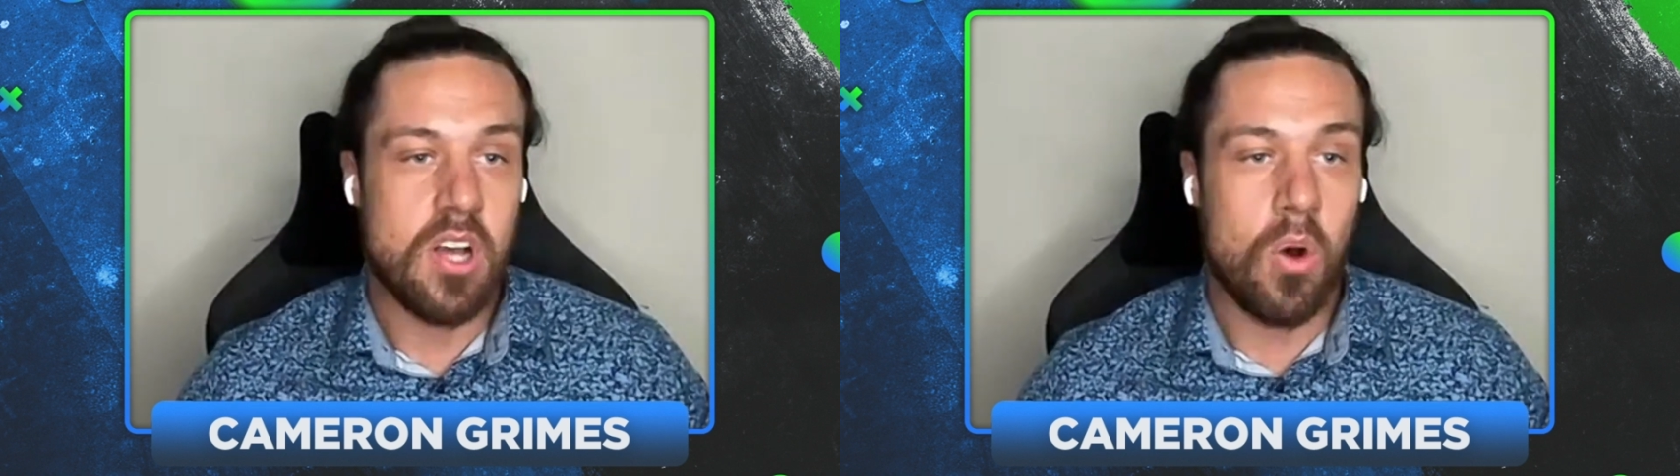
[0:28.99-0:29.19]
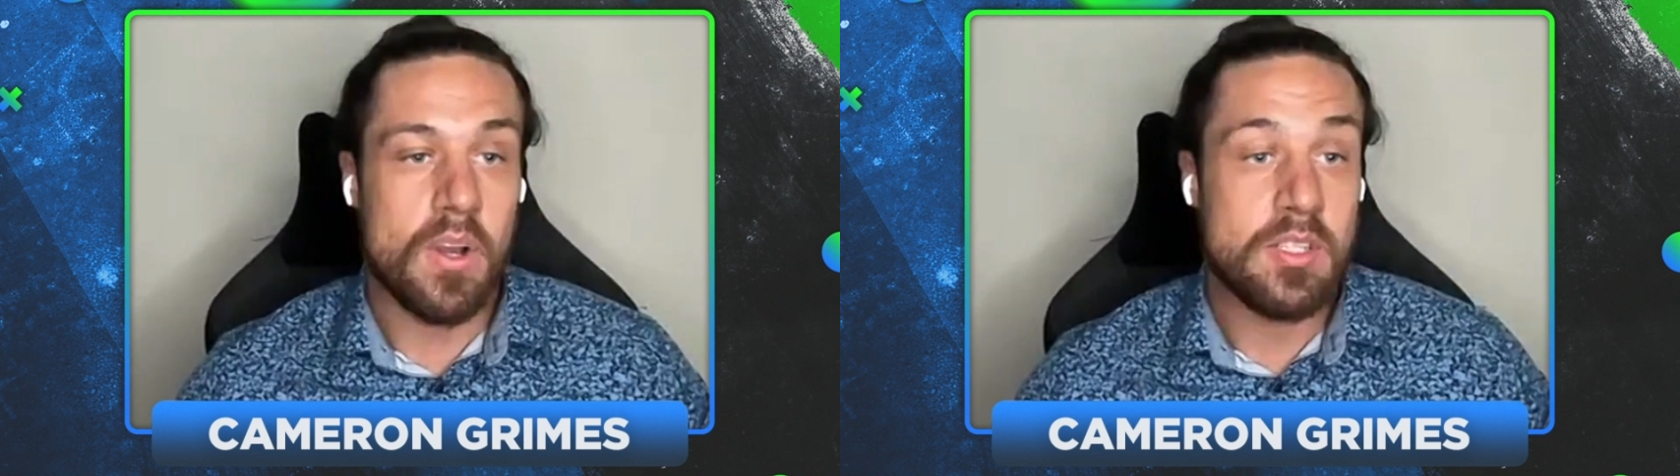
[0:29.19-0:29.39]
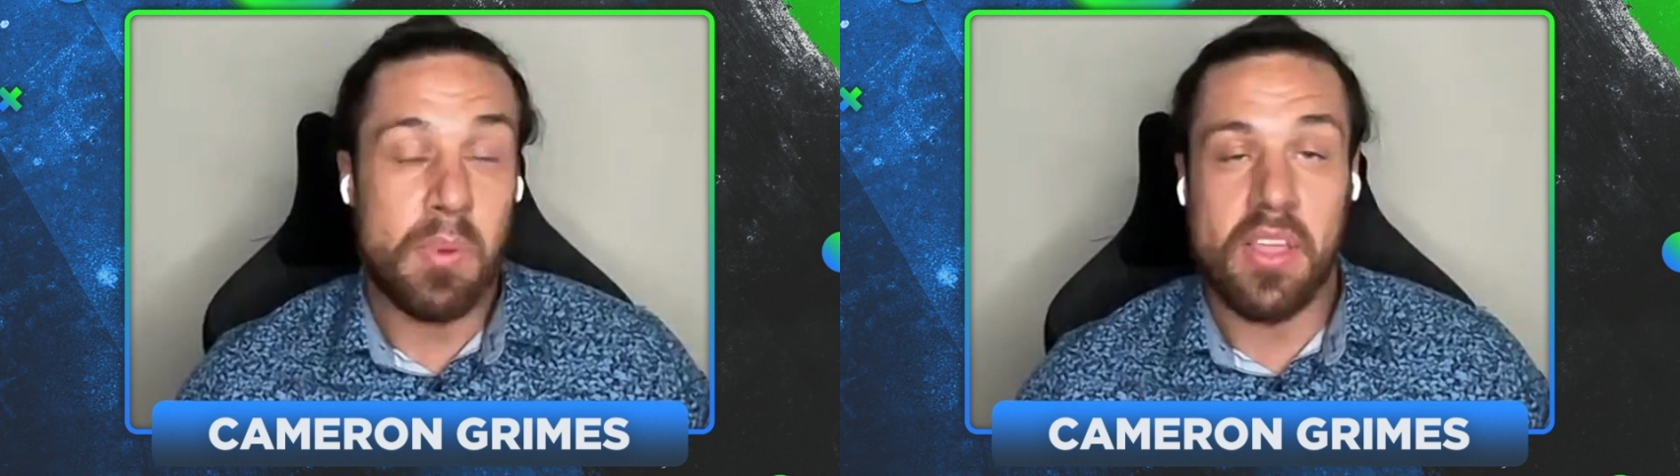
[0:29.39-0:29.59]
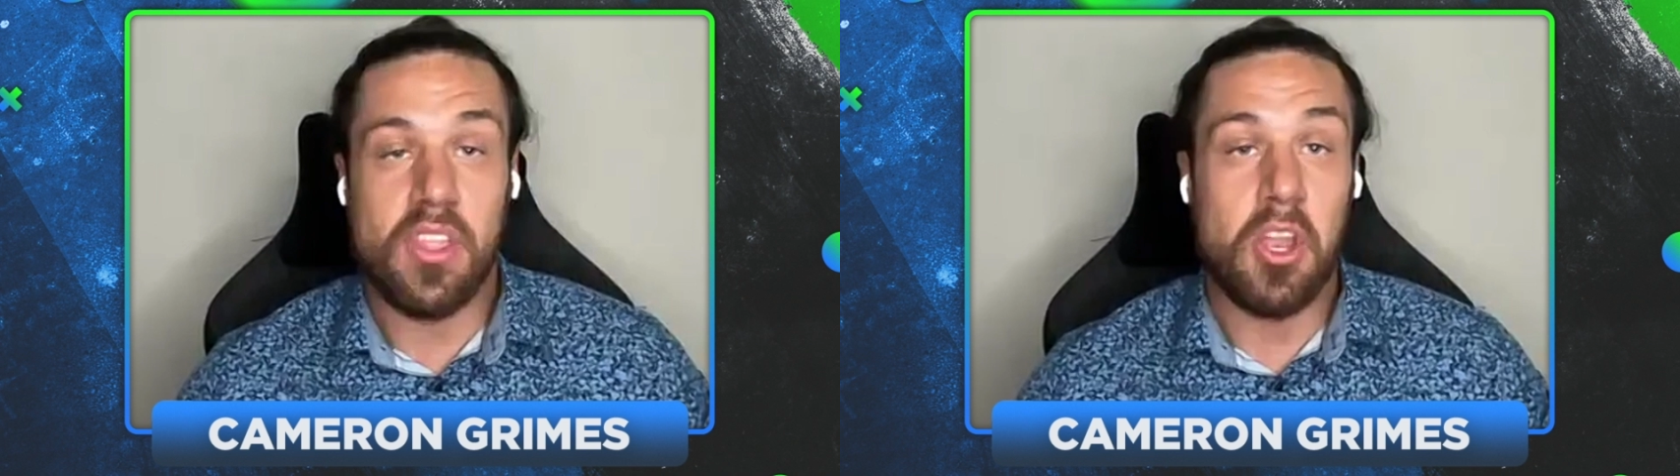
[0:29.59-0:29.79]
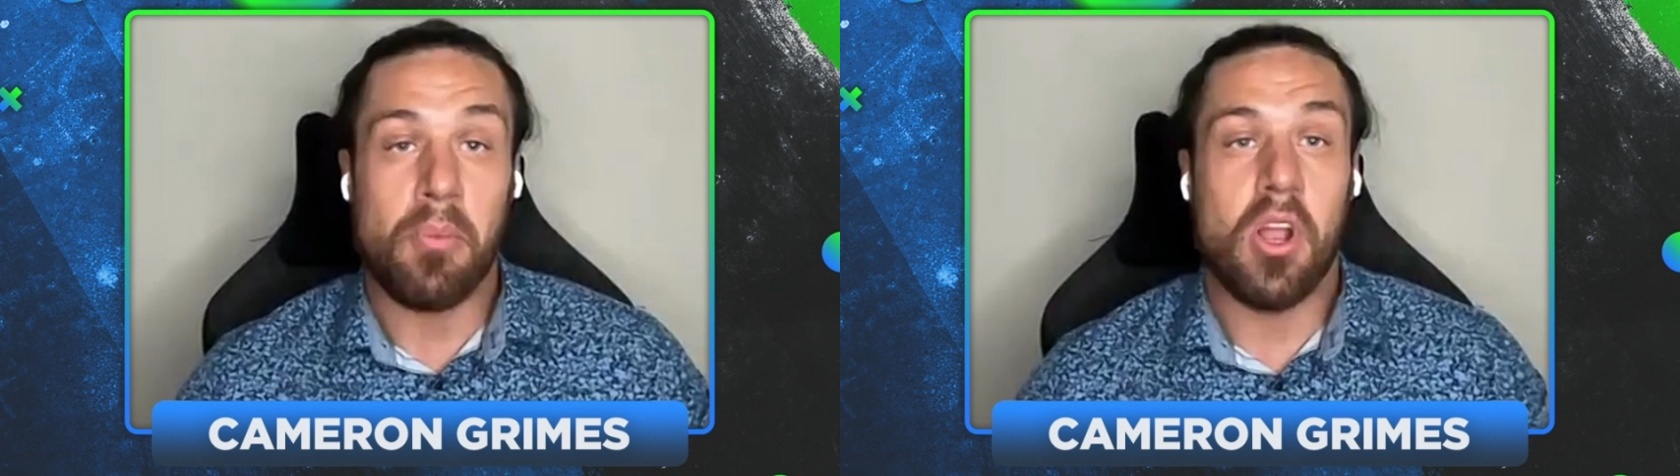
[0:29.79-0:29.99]
always be in
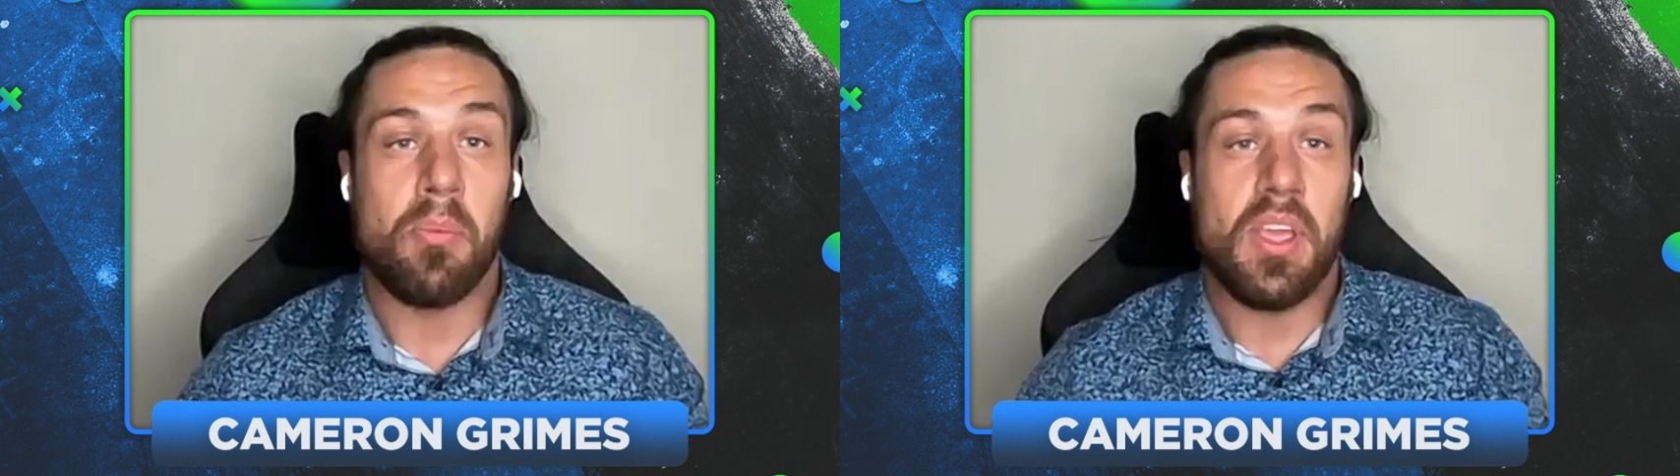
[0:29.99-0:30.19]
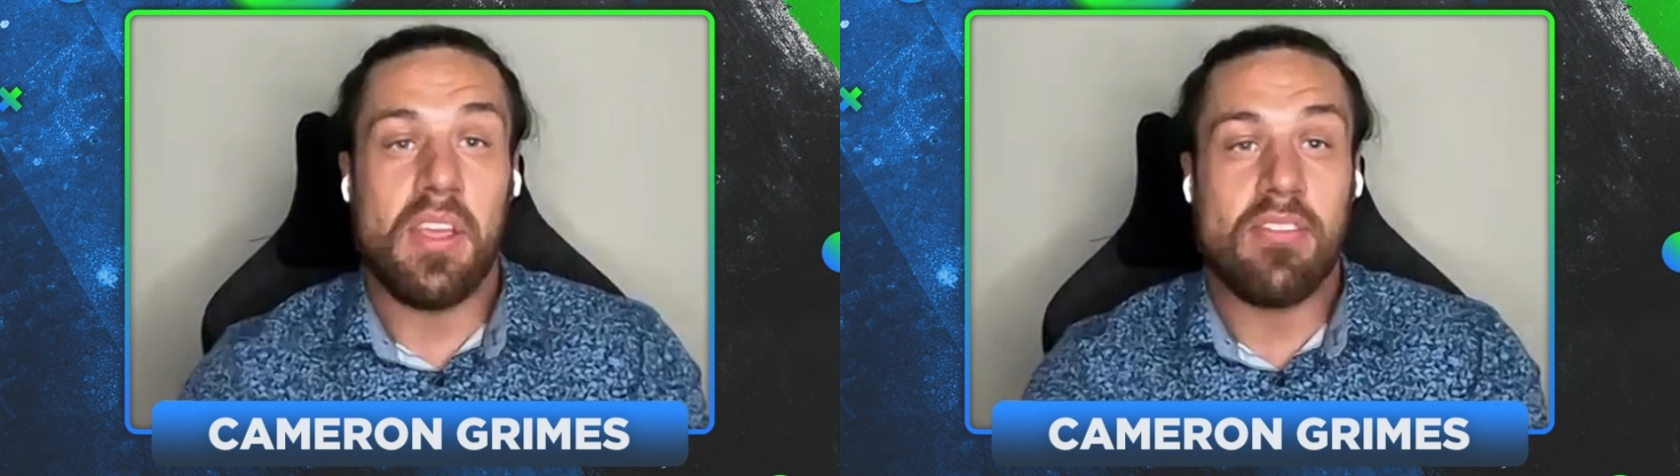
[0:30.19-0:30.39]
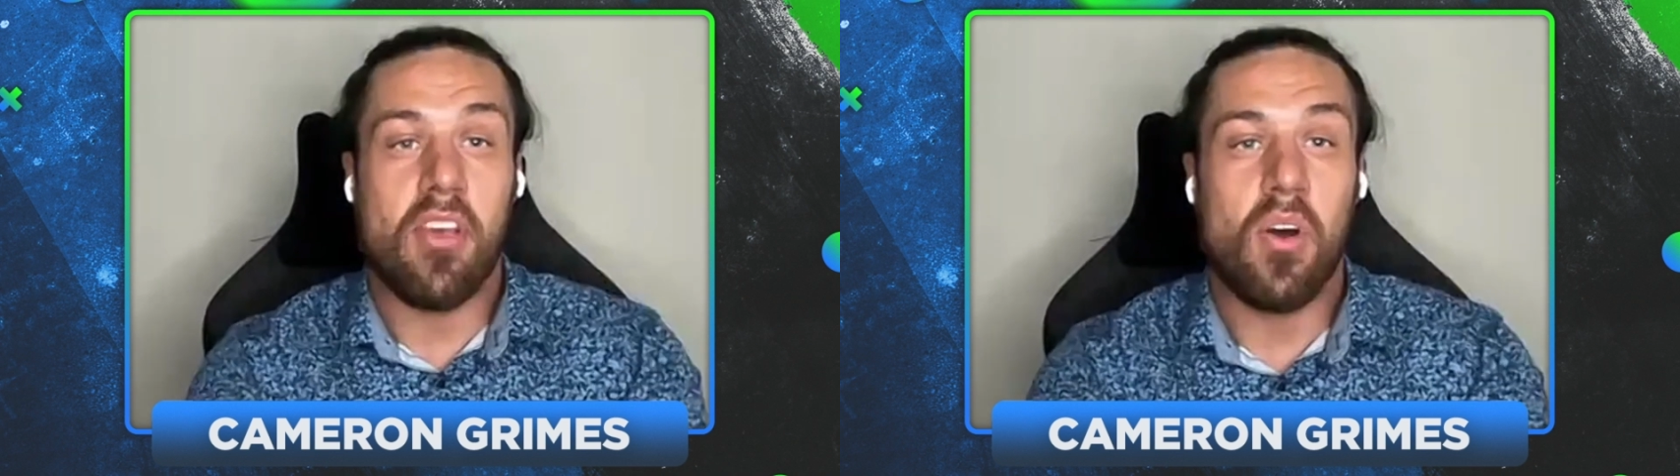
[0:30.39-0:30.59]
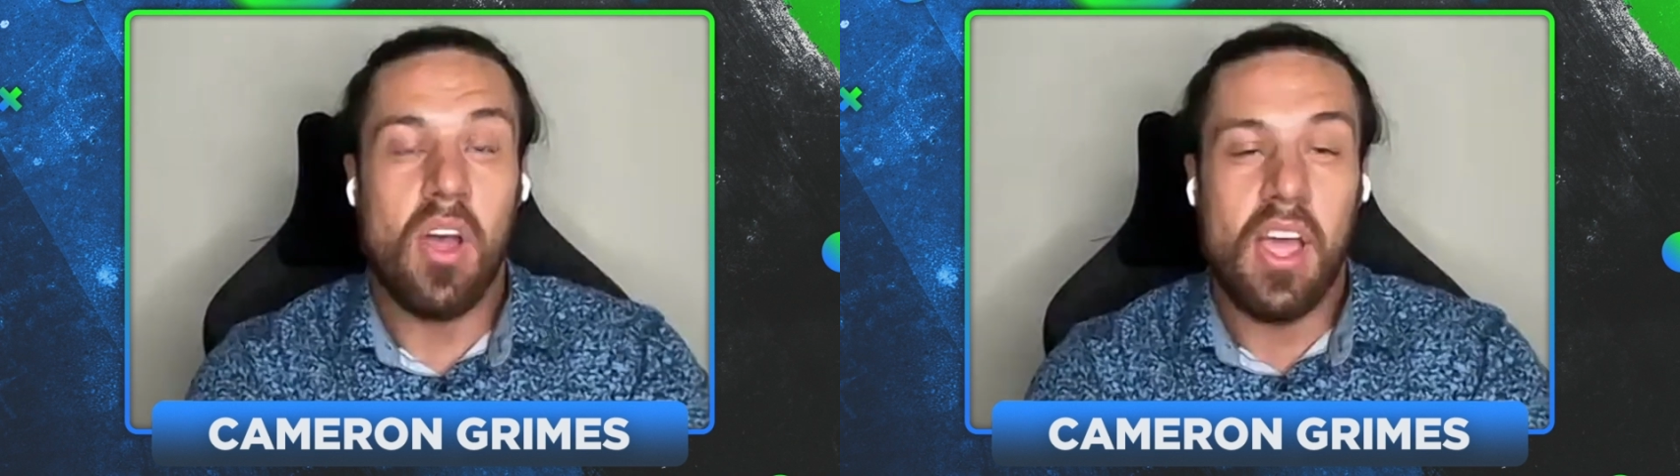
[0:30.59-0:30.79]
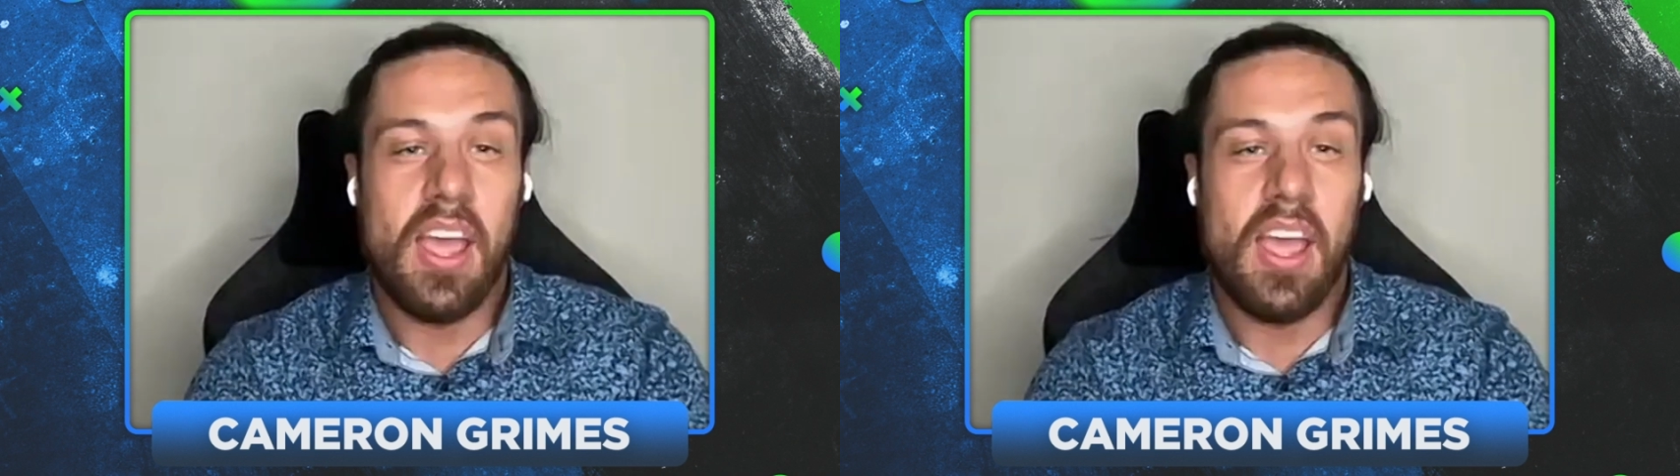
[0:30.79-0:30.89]
the WWE. So,